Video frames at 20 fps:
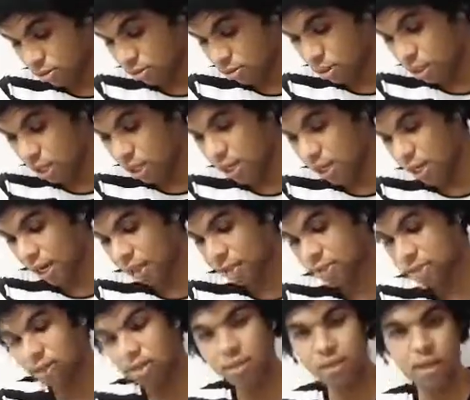really, I
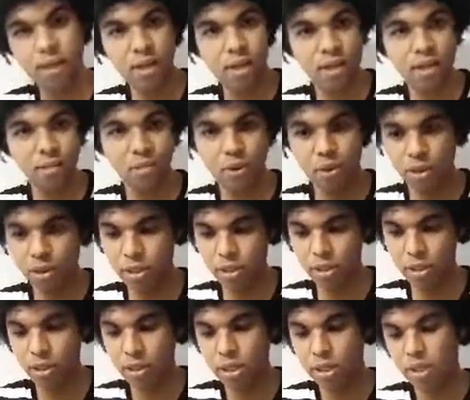think
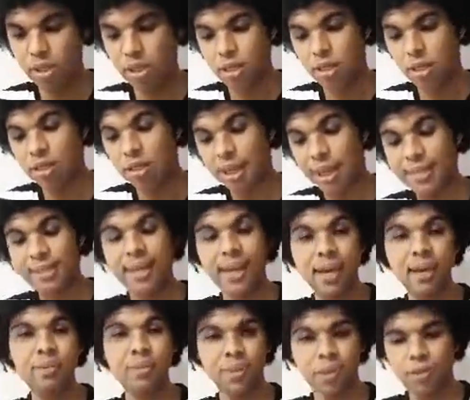anybody that
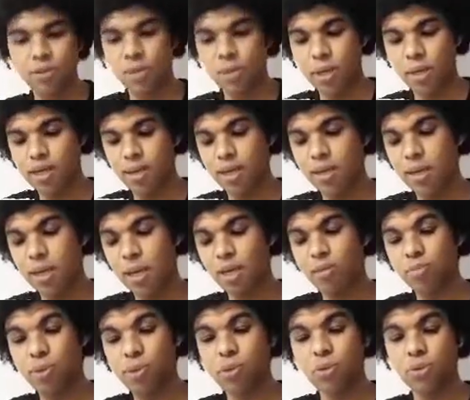can read will
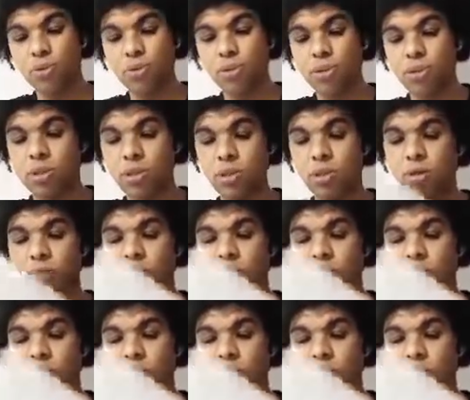understand it, because